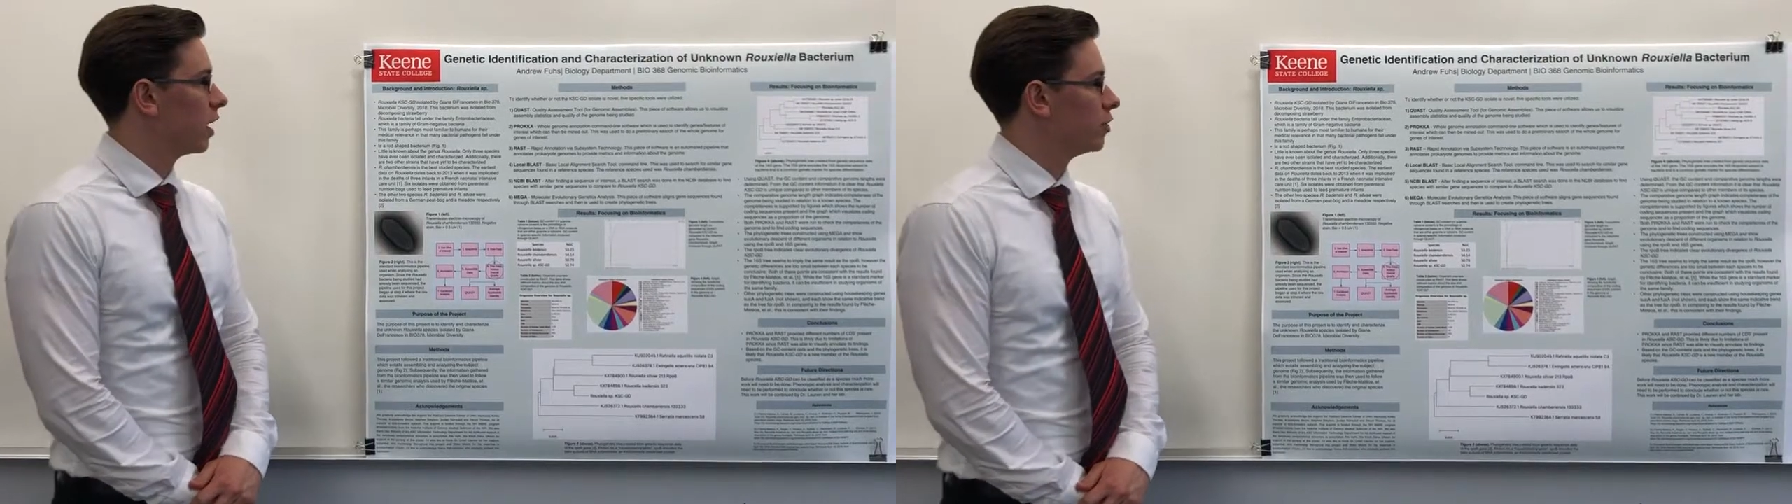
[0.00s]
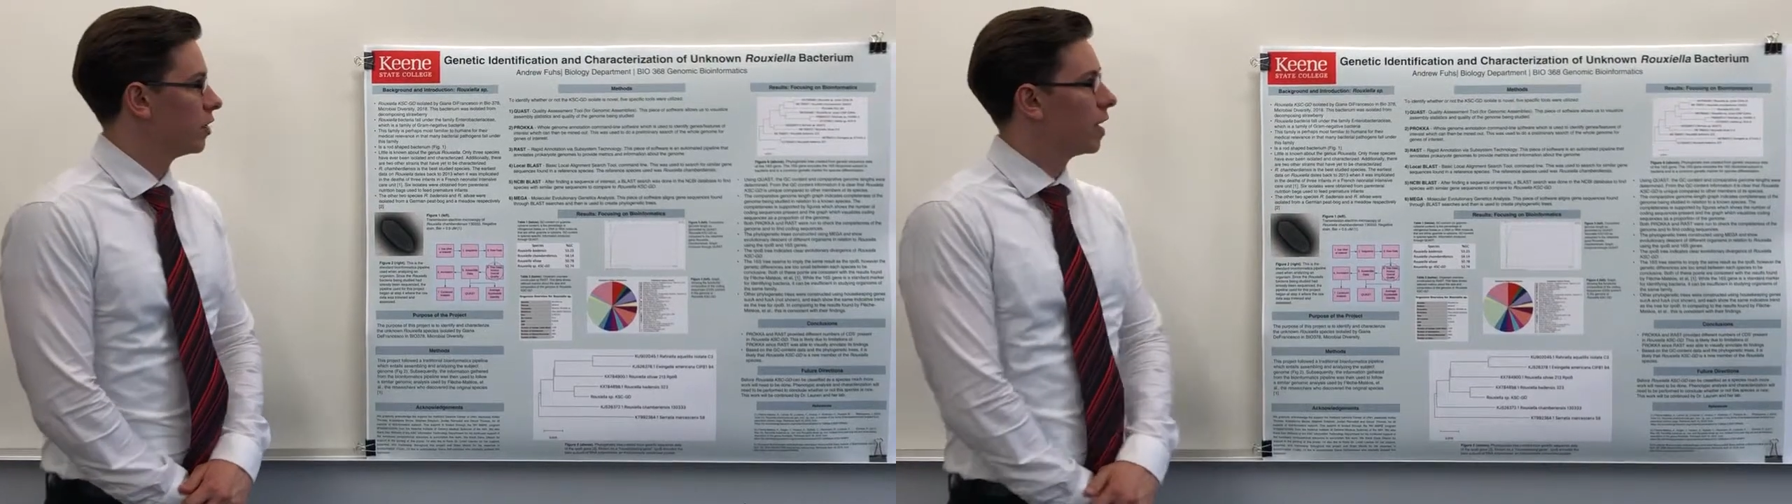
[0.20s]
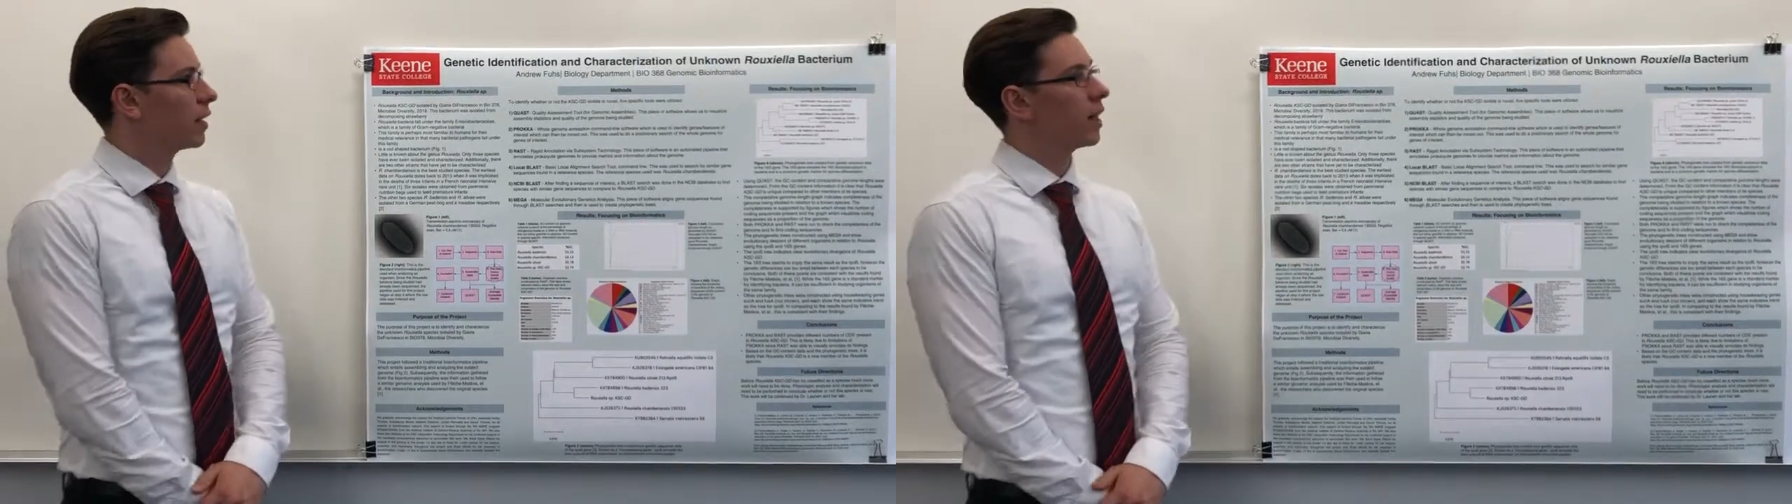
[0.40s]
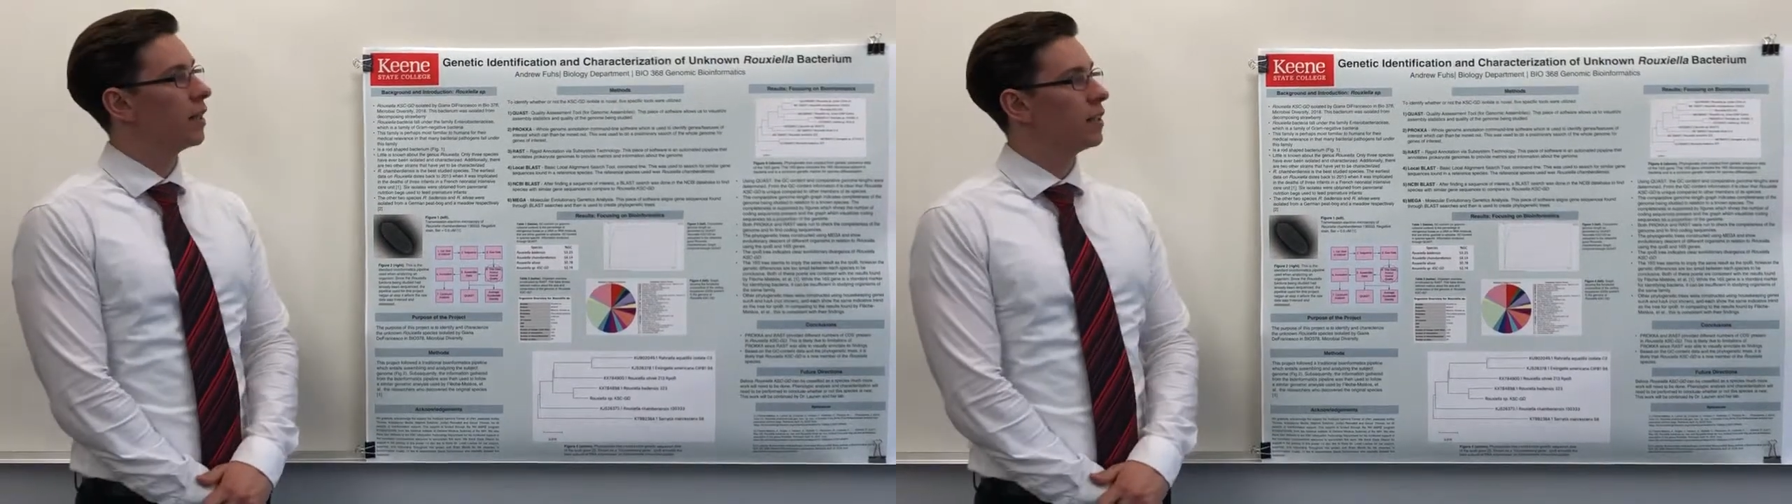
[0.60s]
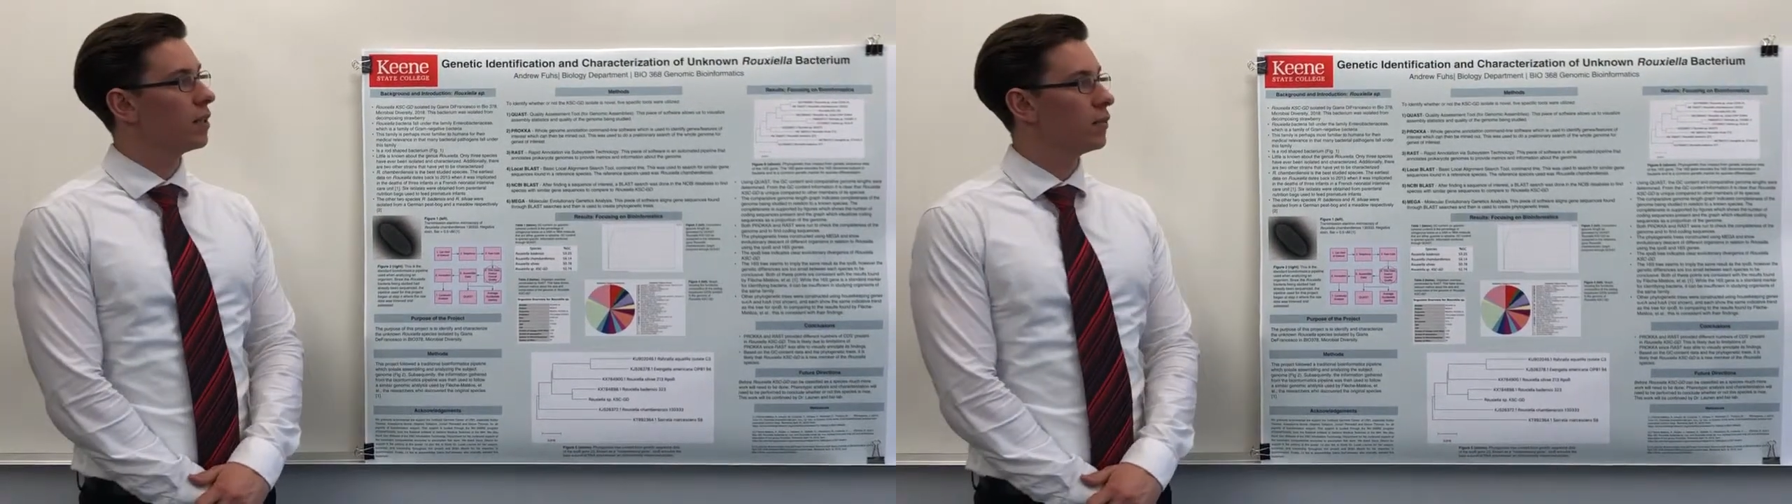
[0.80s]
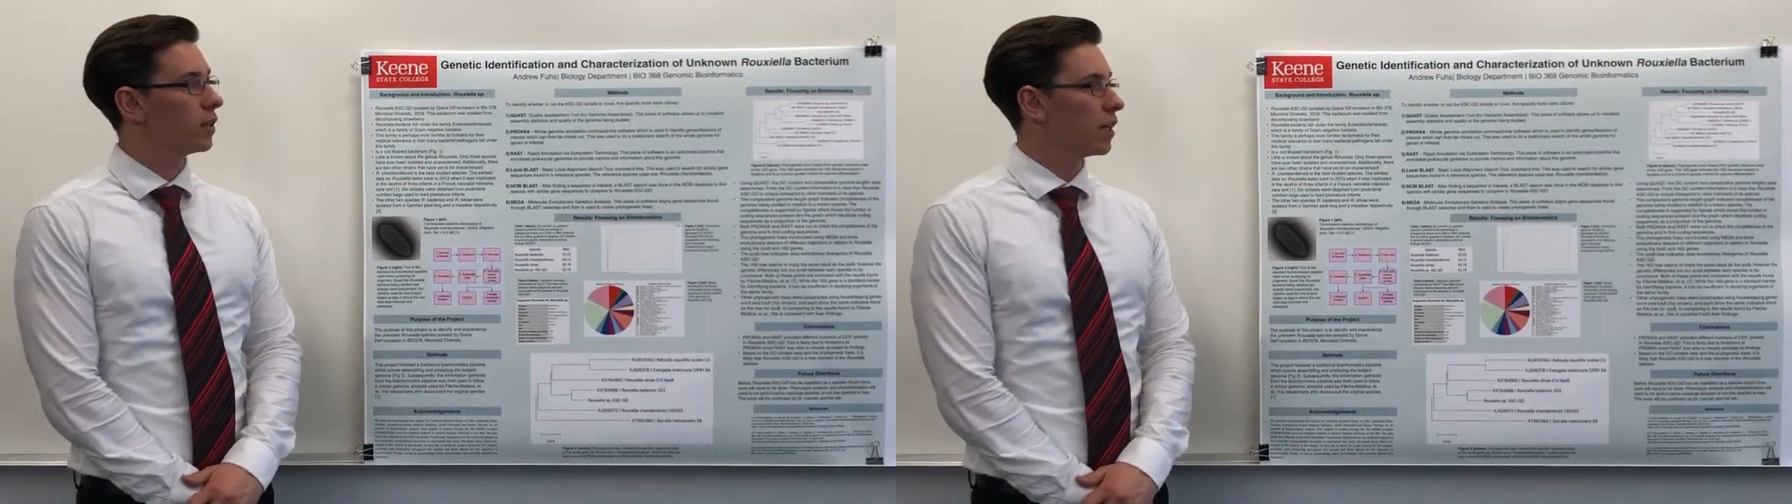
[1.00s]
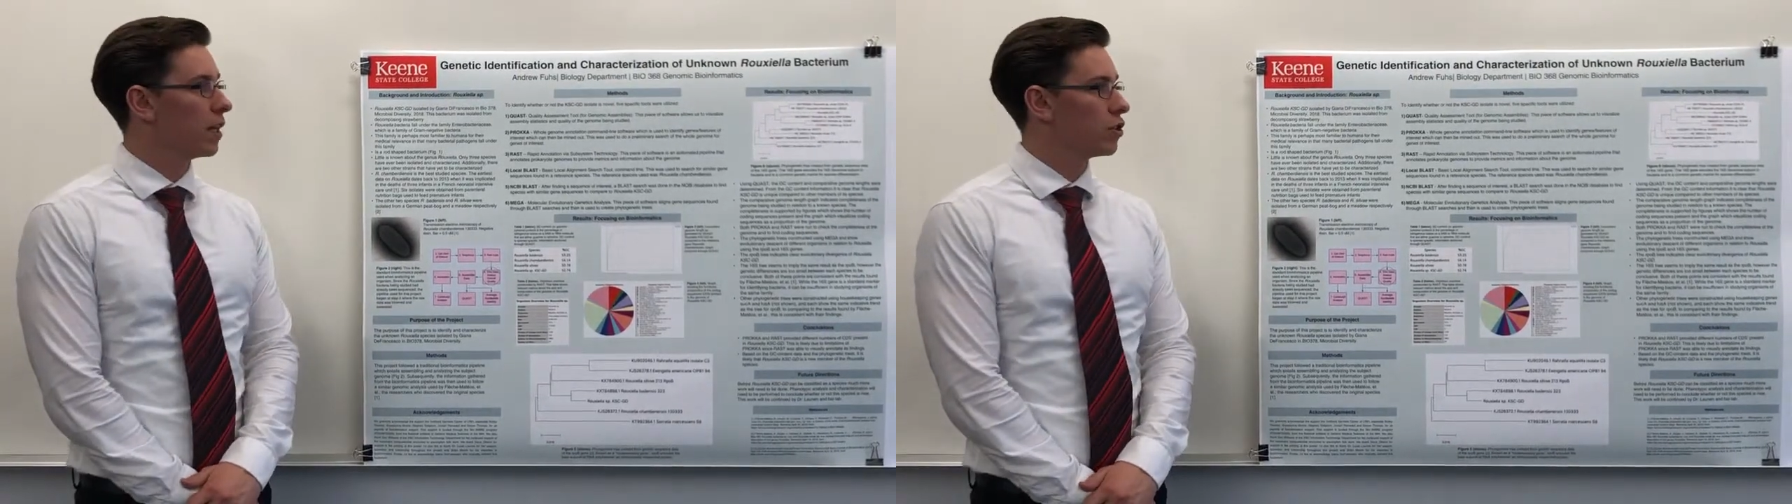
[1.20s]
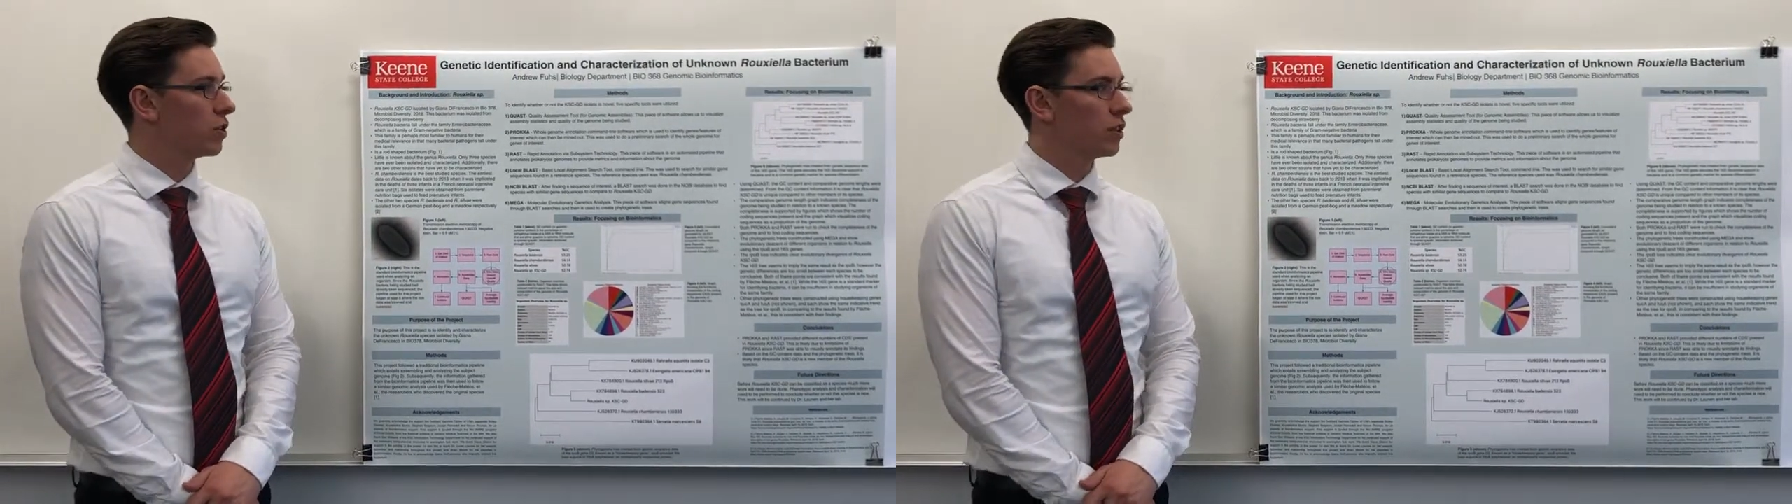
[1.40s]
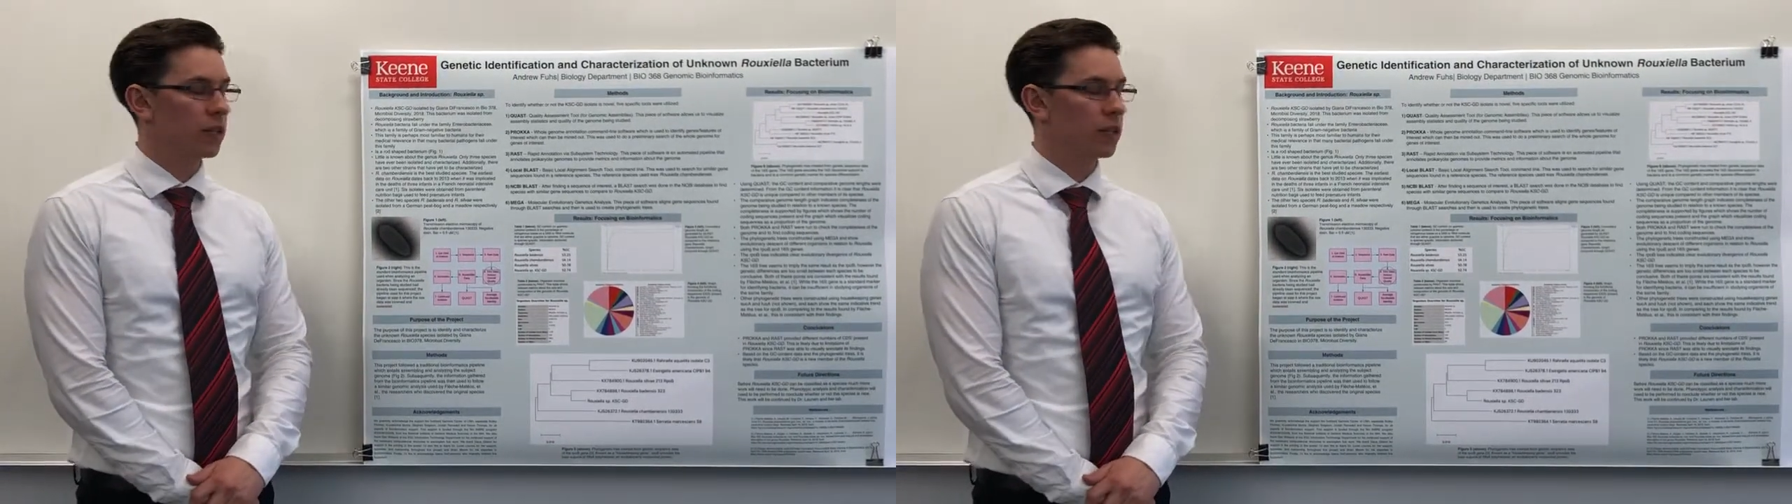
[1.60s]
genetic identification